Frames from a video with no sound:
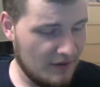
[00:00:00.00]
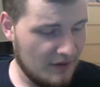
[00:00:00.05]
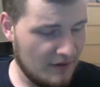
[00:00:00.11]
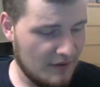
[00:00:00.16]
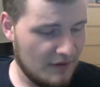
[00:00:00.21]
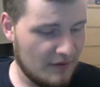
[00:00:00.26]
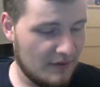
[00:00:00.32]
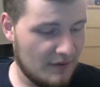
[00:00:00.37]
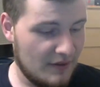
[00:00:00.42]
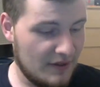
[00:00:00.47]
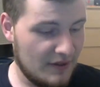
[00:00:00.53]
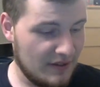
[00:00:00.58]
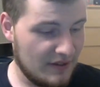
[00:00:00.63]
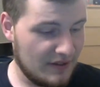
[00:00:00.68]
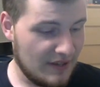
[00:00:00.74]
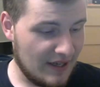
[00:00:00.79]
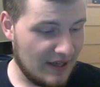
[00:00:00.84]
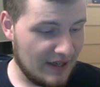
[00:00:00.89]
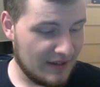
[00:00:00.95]
Who else
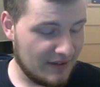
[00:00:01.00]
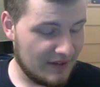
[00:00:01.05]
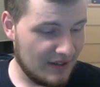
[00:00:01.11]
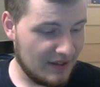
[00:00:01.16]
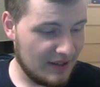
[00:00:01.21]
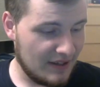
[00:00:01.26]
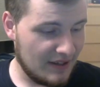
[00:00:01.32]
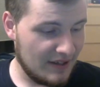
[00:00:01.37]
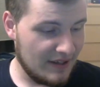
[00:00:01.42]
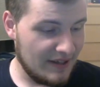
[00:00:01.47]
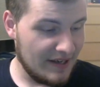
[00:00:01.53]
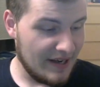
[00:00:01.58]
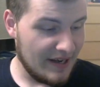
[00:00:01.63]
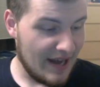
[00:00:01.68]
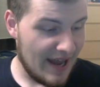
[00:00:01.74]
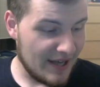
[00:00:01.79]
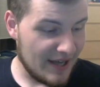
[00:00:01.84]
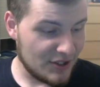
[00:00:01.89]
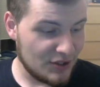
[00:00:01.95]
is next?
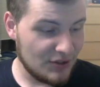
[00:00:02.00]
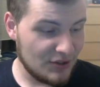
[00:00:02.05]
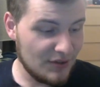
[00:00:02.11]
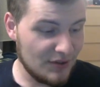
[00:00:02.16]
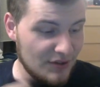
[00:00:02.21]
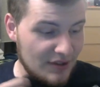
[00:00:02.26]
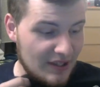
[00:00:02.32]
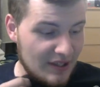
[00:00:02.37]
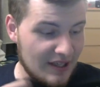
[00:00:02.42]
Nationals